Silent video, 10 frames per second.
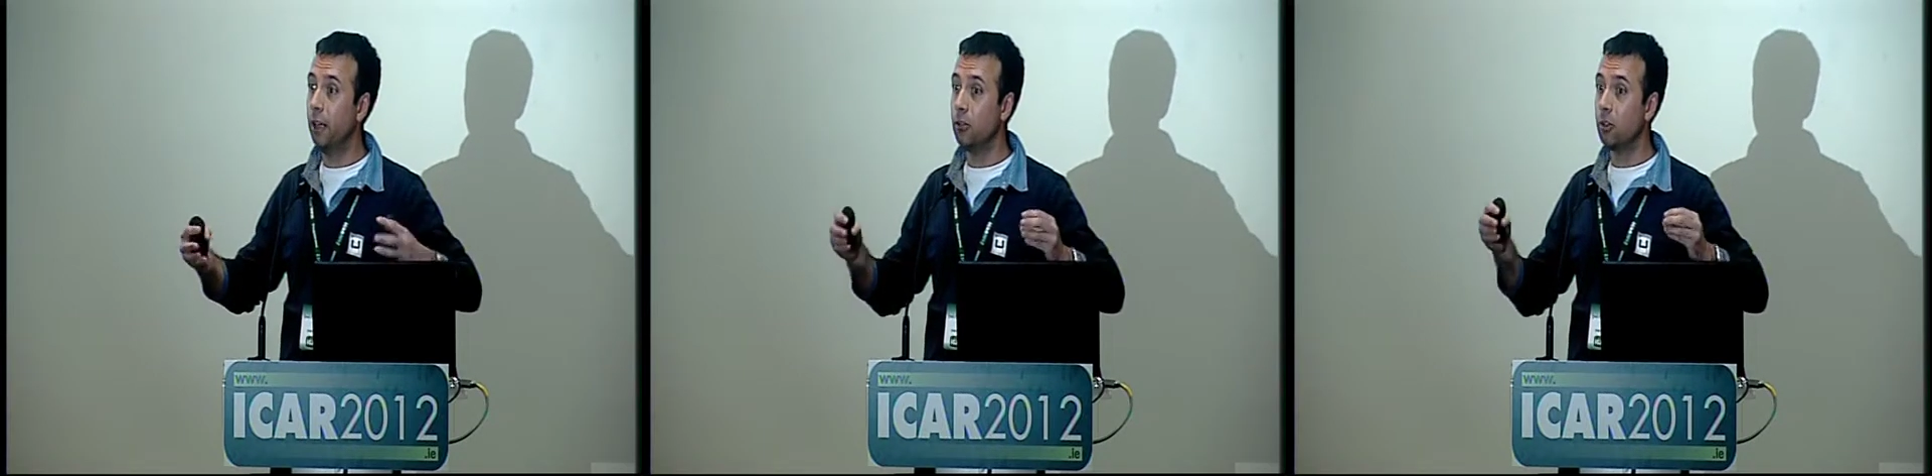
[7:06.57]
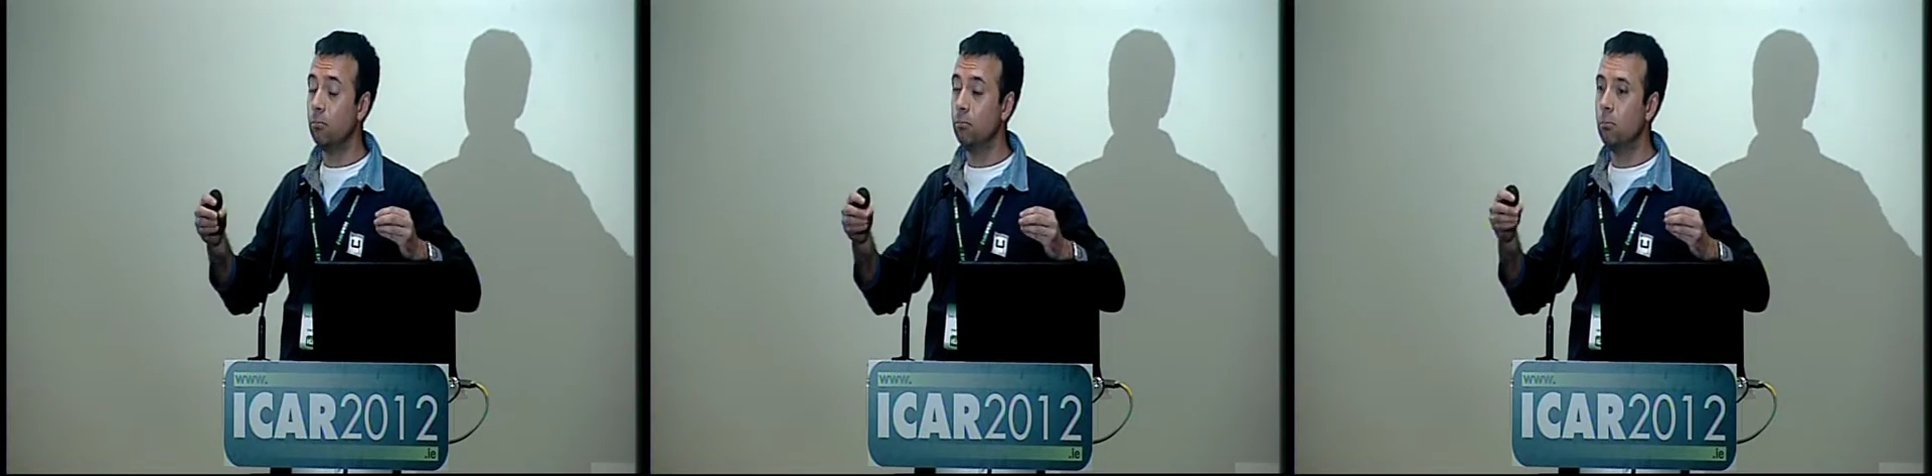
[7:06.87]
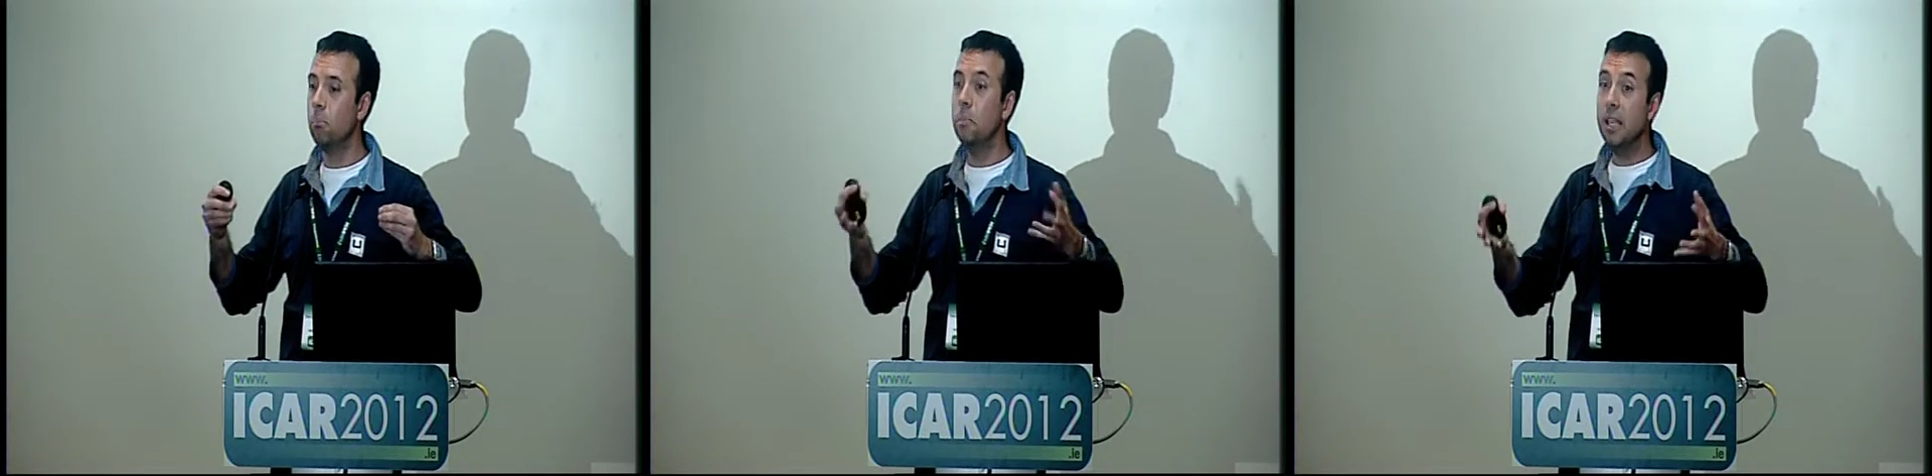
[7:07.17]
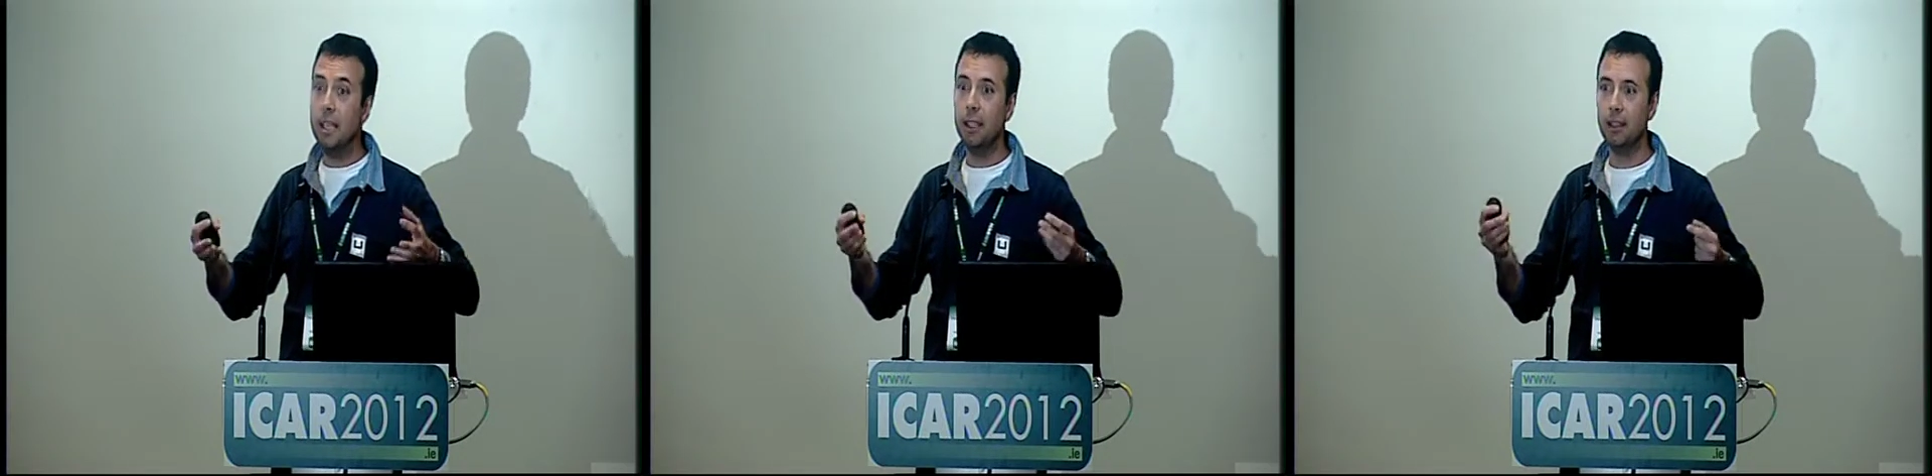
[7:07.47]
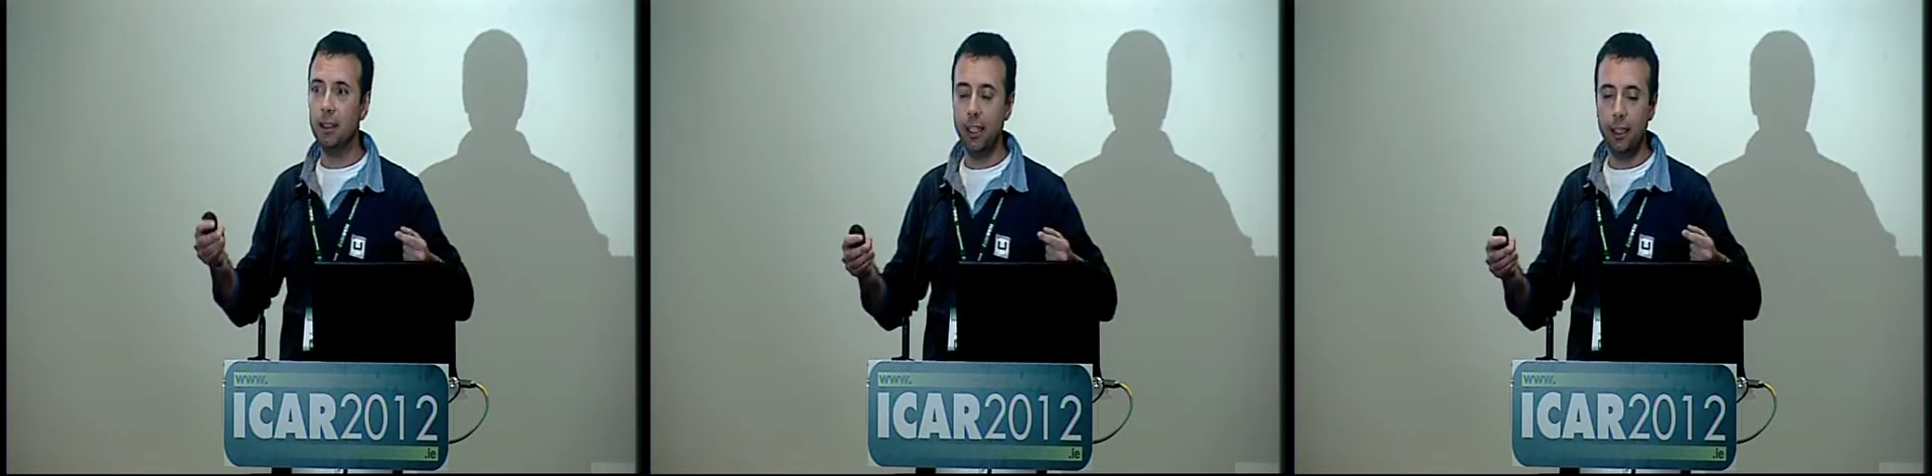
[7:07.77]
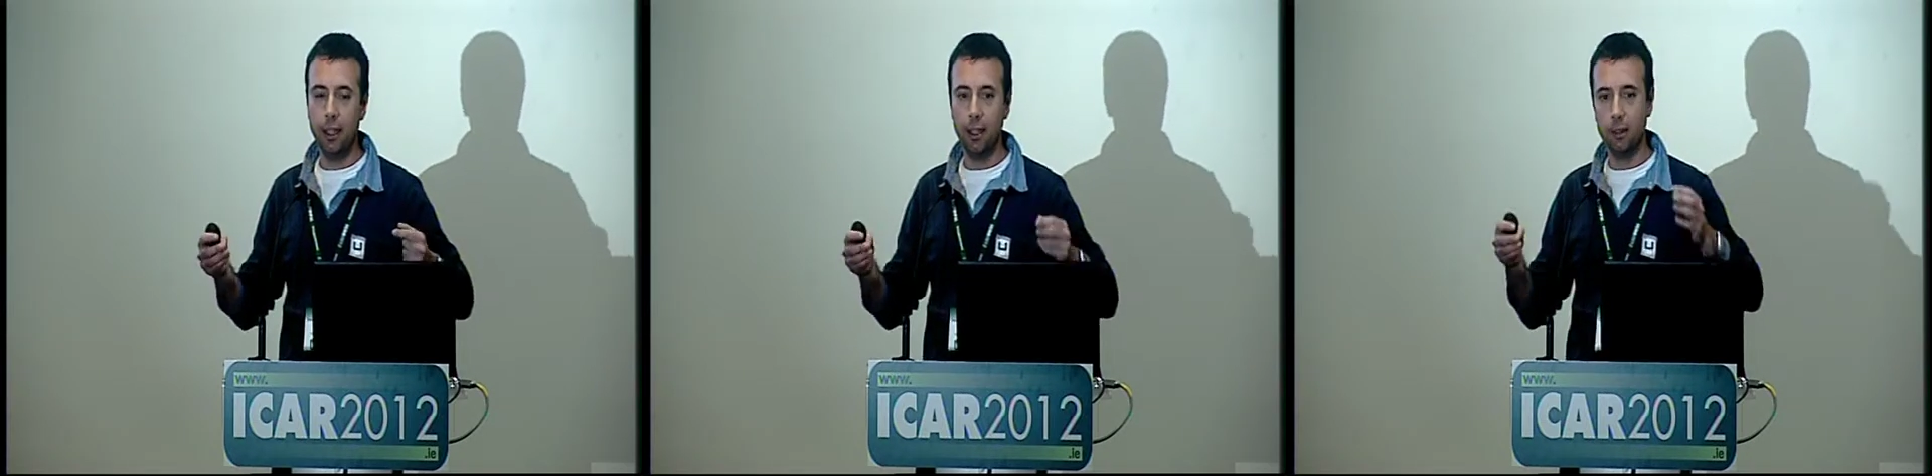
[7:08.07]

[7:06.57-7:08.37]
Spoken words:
some milk data